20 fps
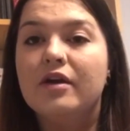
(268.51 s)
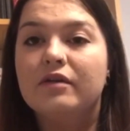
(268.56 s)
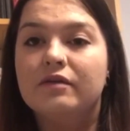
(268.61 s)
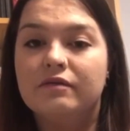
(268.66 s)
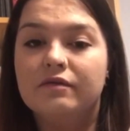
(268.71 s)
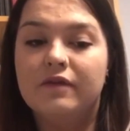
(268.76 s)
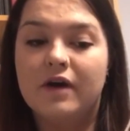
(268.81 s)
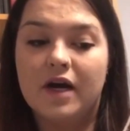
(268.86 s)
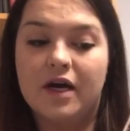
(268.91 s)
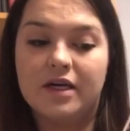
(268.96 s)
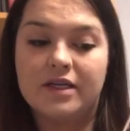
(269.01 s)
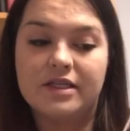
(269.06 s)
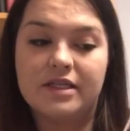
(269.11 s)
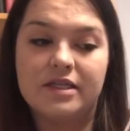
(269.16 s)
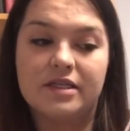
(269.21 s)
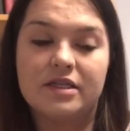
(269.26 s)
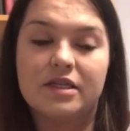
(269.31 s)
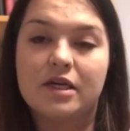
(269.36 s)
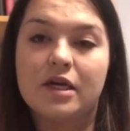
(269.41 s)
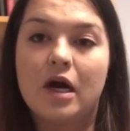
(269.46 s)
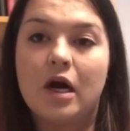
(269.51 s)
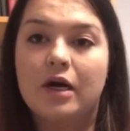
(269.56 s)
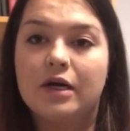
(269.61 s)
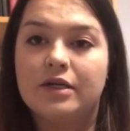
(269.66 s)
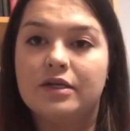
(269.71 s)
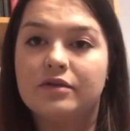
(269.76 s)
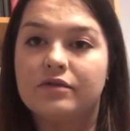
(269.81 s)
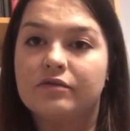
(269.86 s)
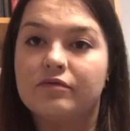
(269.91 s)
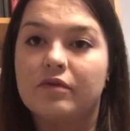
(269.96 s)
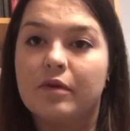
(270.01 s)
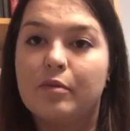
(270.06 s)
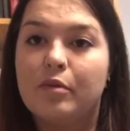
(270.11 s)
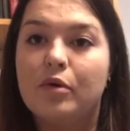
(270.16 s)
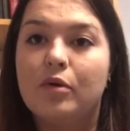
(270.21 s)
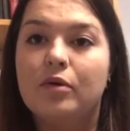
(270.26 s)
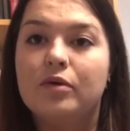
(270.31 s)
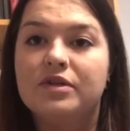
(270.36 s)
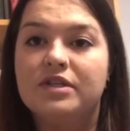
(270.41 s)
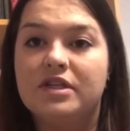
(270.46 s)
versus the kind of
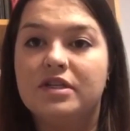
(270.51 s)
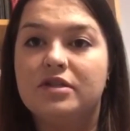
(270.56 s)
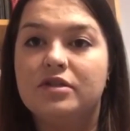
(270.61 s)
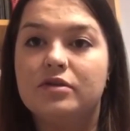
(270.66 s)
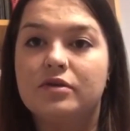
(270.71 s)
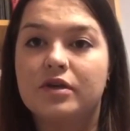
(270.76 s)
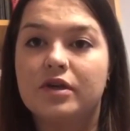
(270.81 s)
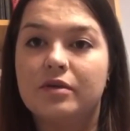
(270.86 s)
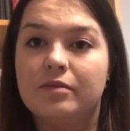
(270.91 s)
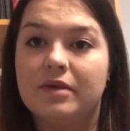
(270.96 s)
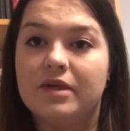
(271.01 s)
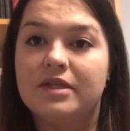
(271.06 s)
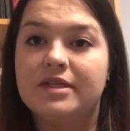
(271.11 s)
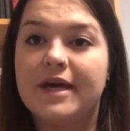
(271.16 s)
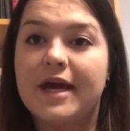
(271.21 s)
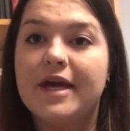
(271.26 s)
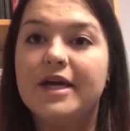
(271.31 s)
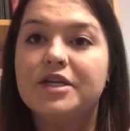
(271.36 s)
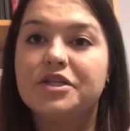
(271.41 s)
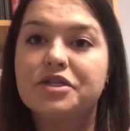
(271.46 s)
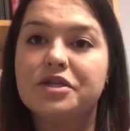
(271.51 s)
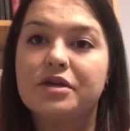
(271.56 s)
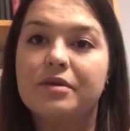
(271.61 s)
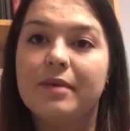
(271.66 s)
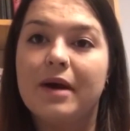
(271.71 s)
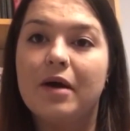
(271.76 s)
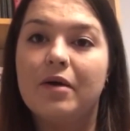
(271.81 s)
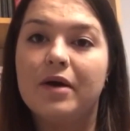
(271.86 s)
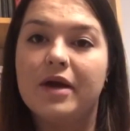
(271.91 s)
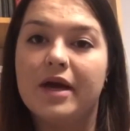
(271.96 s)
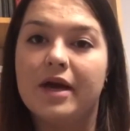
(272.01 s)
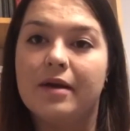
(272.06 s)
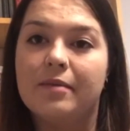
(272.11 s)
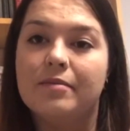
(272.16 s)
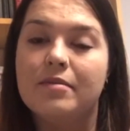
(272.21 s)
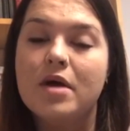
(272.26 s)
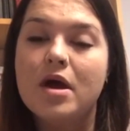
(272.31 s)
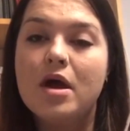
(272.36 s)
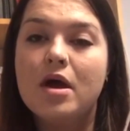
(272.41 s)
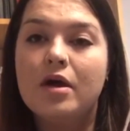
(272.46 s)
reported documentation about
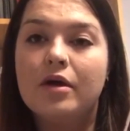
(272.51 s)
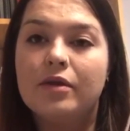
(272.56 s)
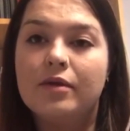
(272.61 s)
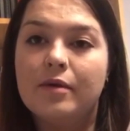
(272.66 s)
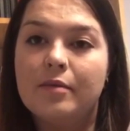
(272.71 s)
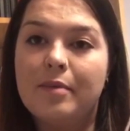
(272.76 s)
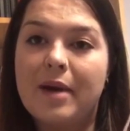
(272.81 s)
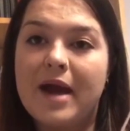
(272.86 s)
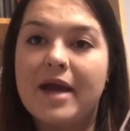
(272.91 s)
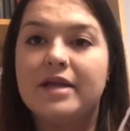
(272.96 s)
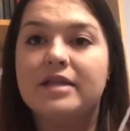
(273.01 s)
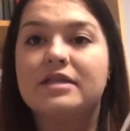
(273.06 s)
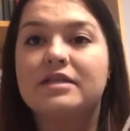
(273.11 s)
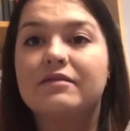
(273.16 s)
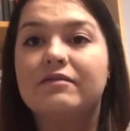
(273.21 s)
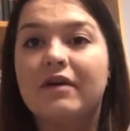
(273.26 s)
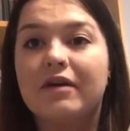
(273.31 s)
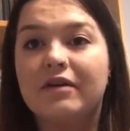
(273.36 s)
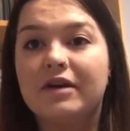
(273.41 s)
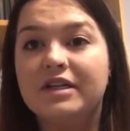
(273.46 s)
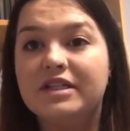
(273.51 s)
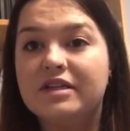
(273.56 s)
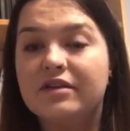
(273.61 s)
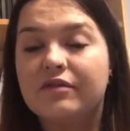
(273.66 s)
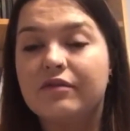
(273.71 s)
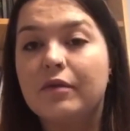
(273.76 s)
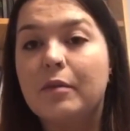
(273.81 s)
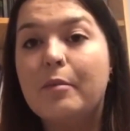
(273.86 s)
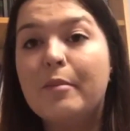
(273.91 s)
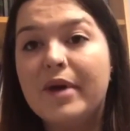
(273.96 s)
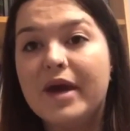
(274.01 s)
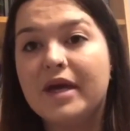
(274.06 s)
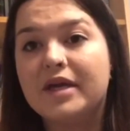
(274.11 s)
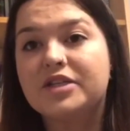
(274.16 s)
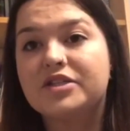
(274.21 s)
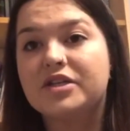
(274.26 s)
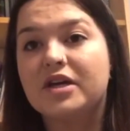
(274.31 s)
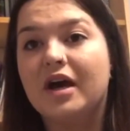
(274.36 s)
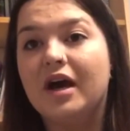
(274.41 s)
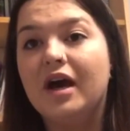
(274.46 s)
him that paints a very different
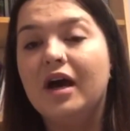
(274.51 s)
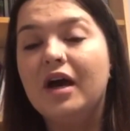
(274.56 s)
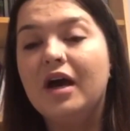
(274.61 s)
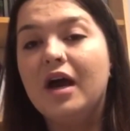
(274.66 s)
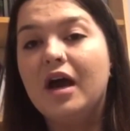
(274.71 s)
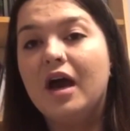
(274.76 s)
picture.